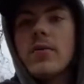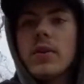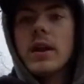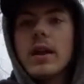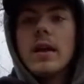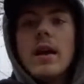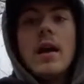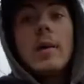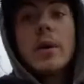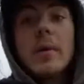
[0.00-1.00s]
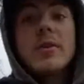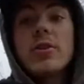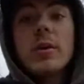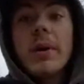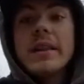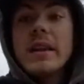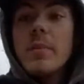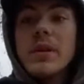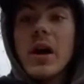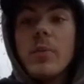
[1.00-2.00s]
Like, I probably shouldn't have bought that
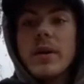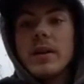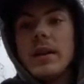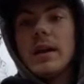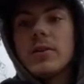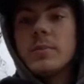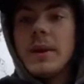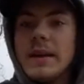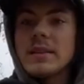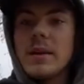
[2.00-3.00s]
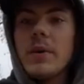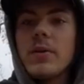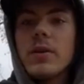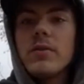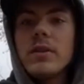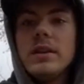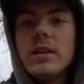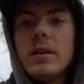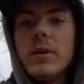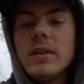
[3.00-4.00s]
plow, but I couldn't pass up how good of a deal
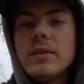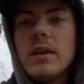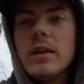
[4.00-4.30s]
it was.